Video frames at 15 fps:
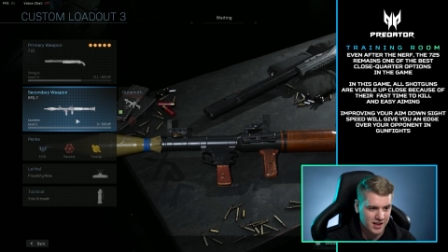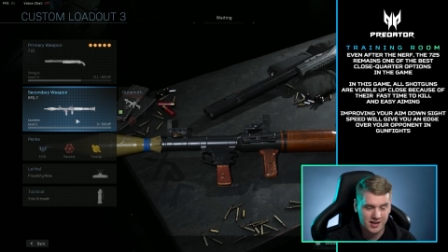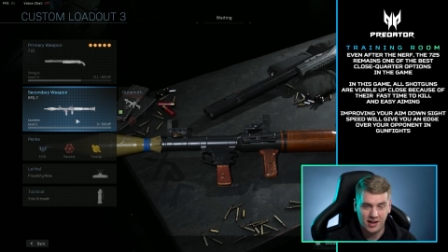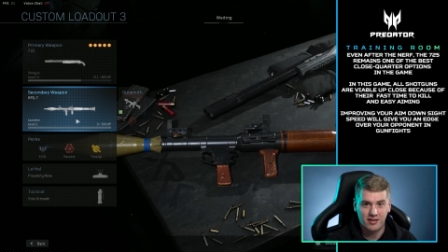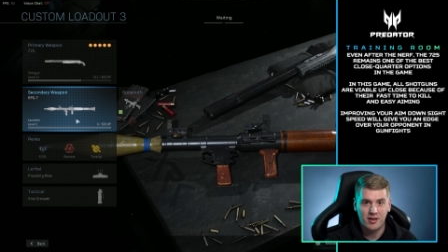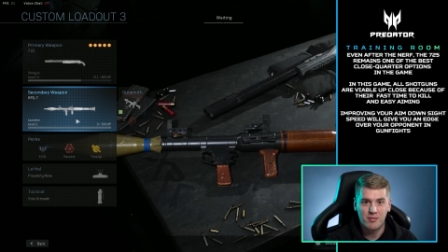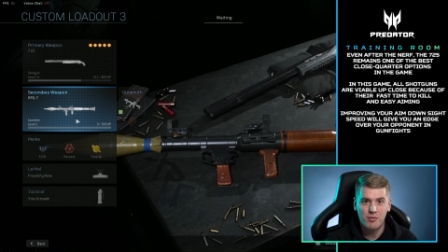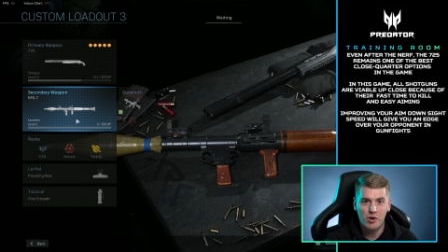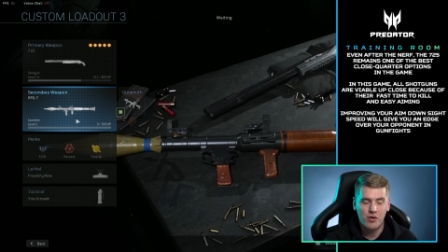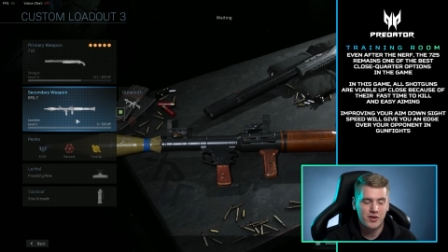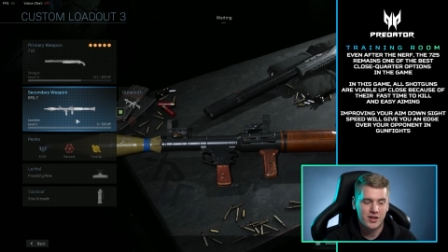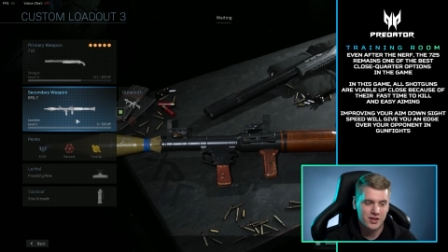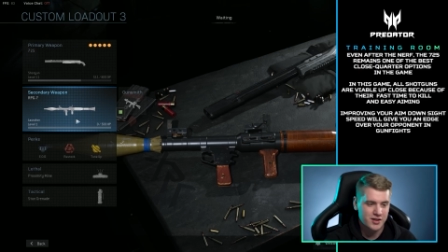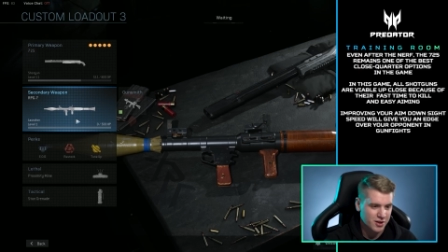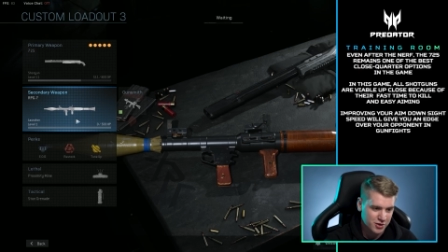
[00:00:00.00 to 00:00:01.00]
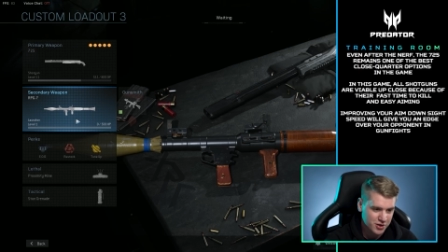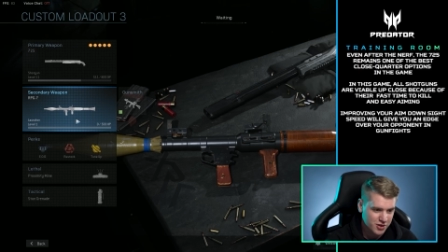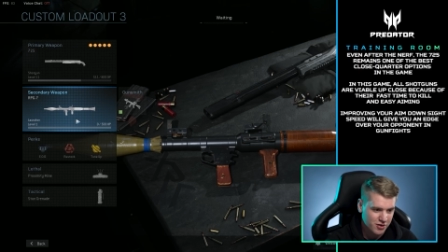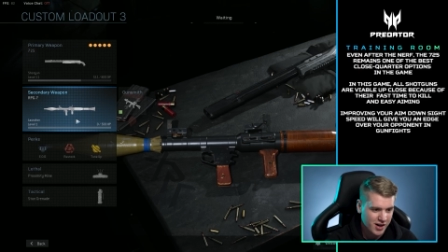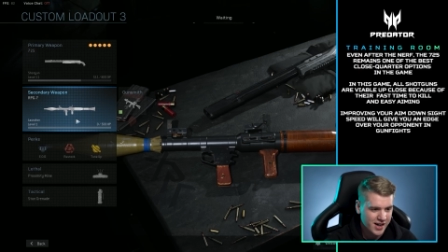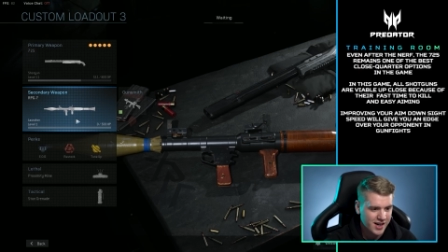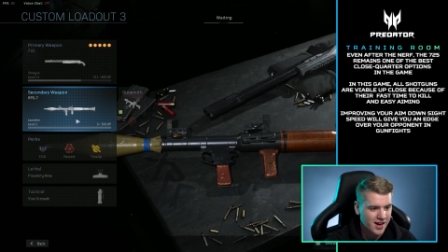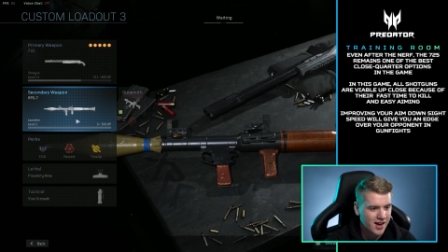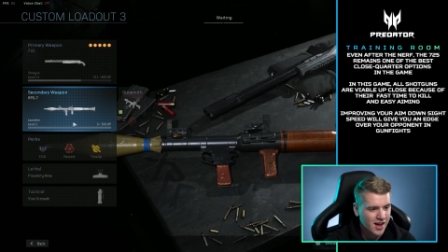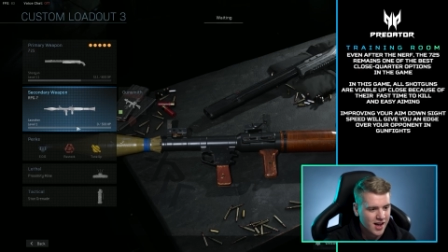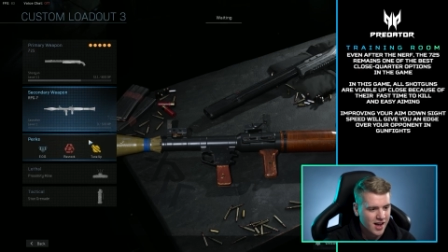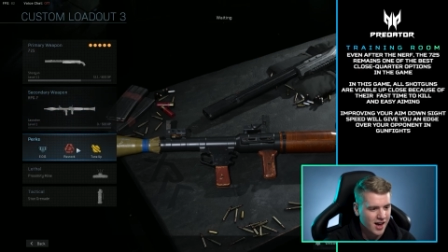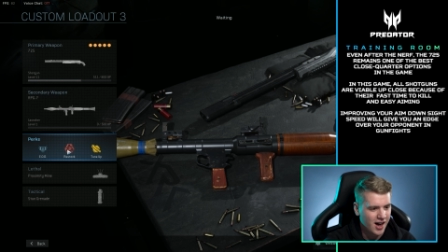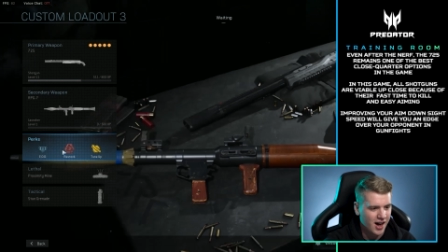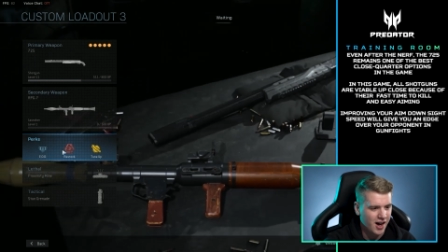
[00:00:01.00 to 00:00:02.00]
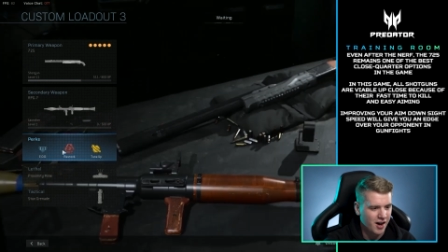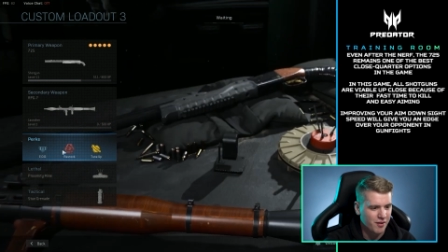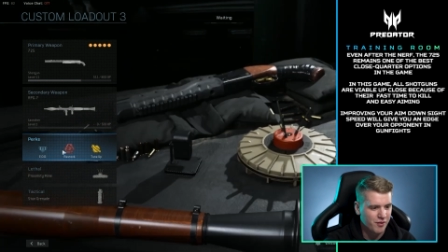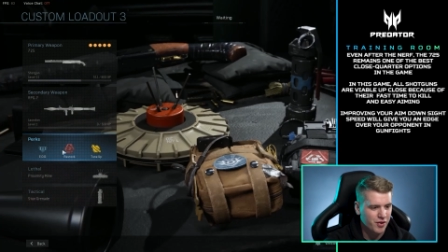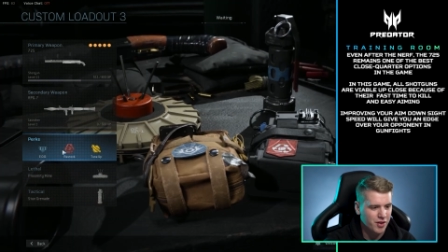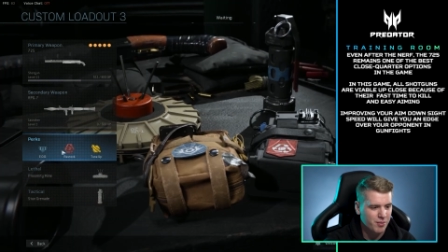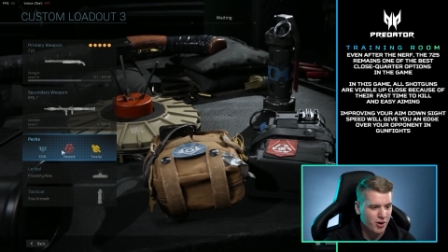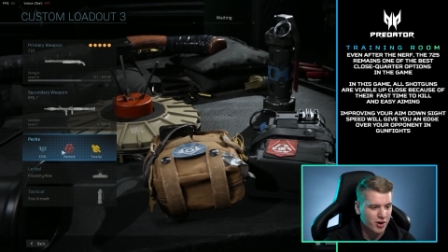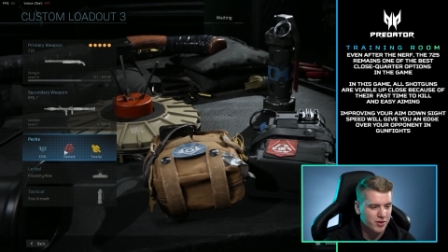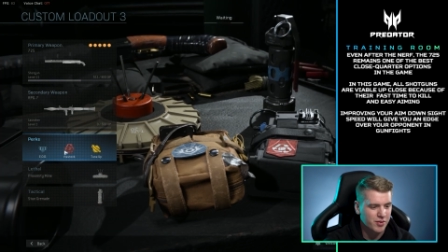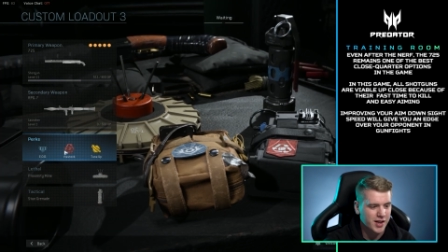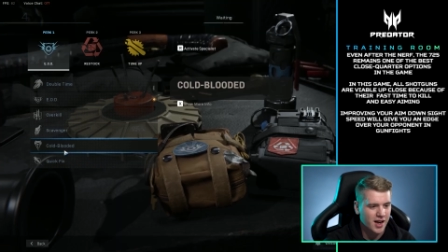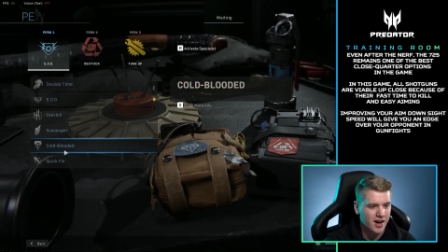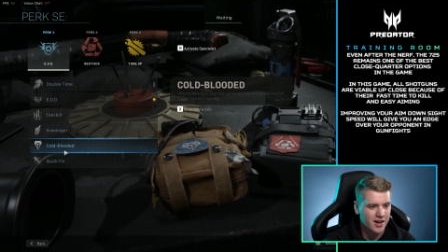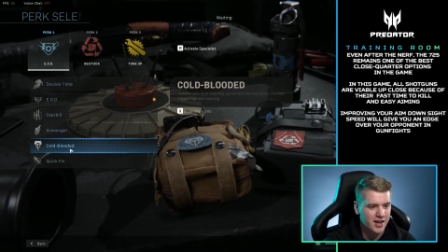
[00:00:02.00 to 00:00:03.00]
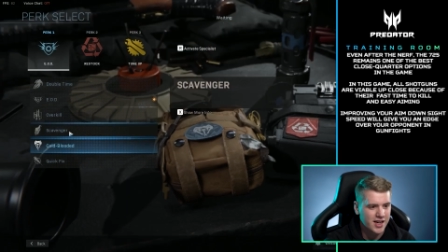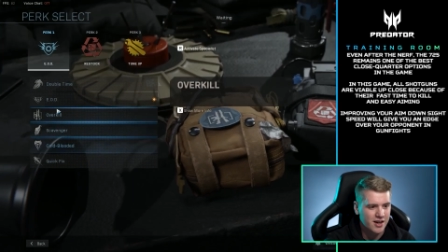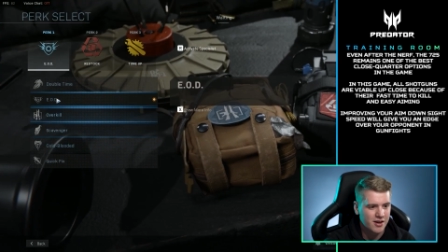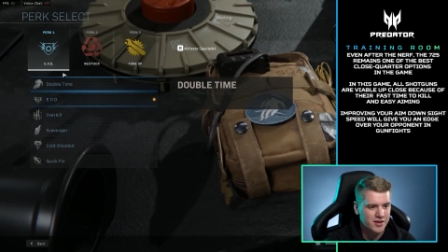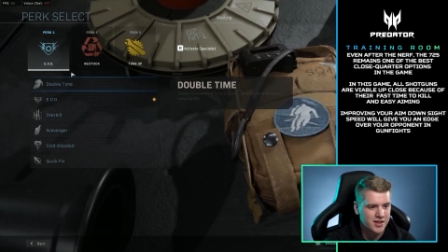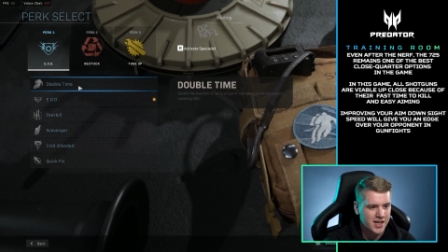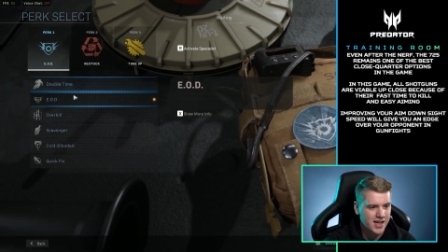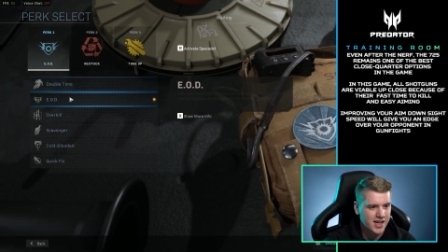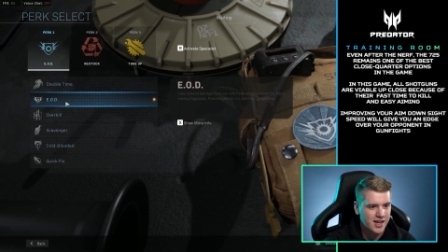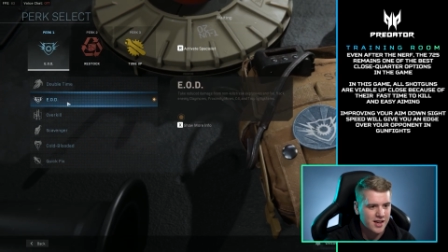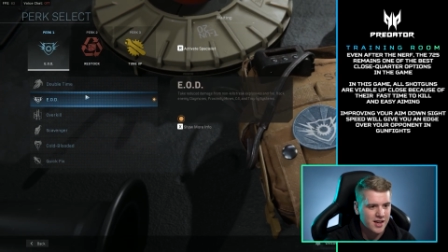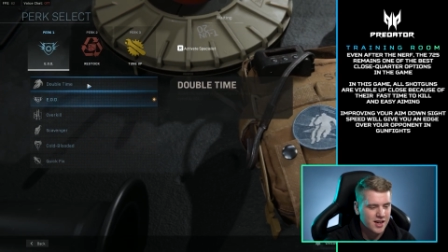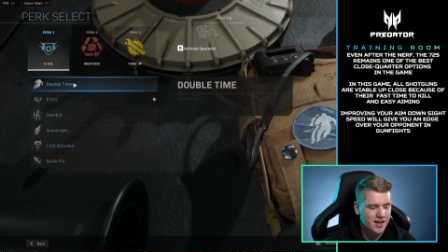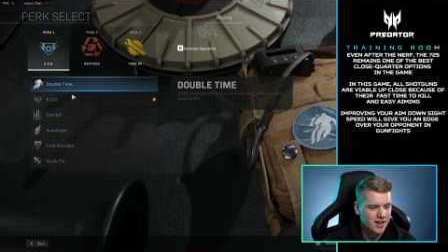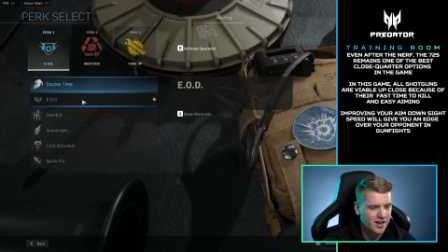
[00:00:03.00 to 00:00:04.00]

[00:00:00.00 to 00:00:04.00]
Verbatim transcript: it doesn't move, it just goes straight. Um, for the perks we got on EOD,